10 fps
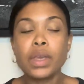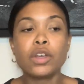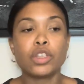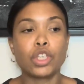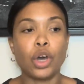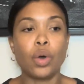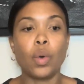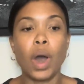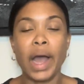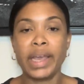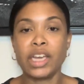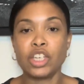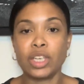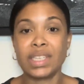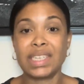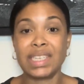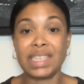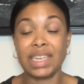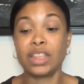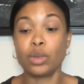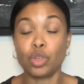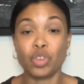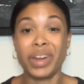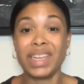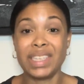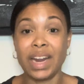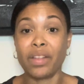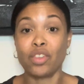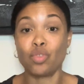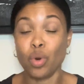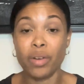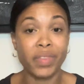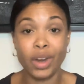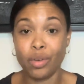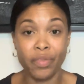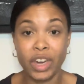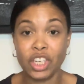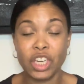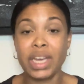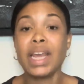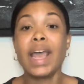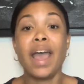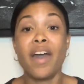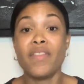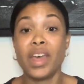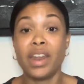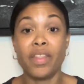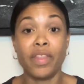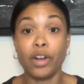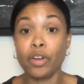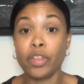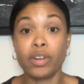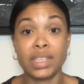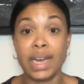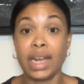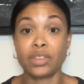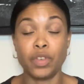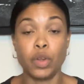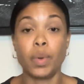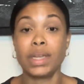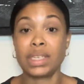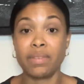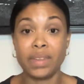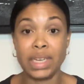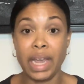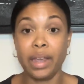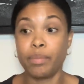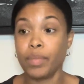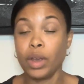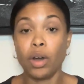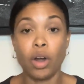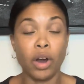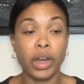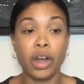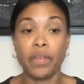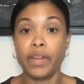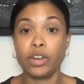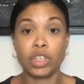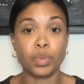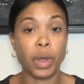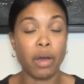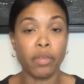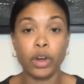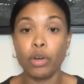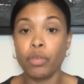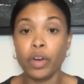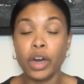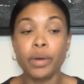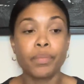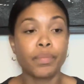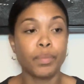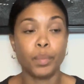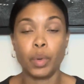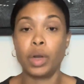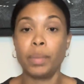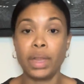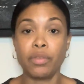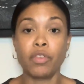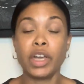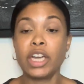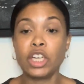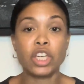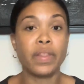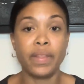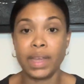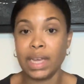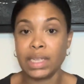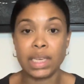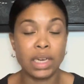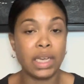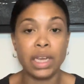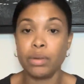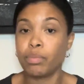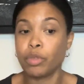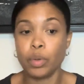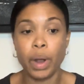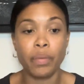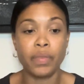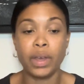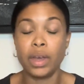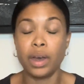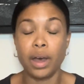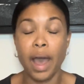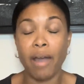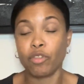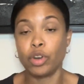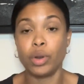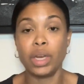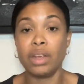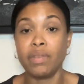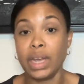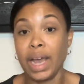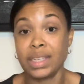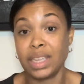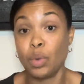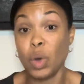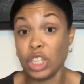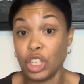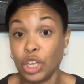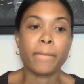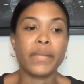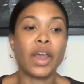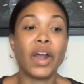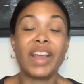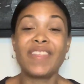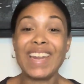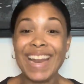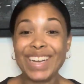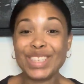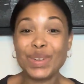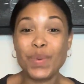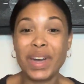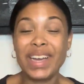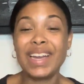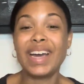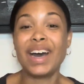so I can just stick those trays down in the drawer if they don't finish it, and then there are their snacks for the rest of the day already on there. Just cover it over, put them in the fridge, and then the kids can eat throughout the afternoon and evening as they want to. All right, the next one,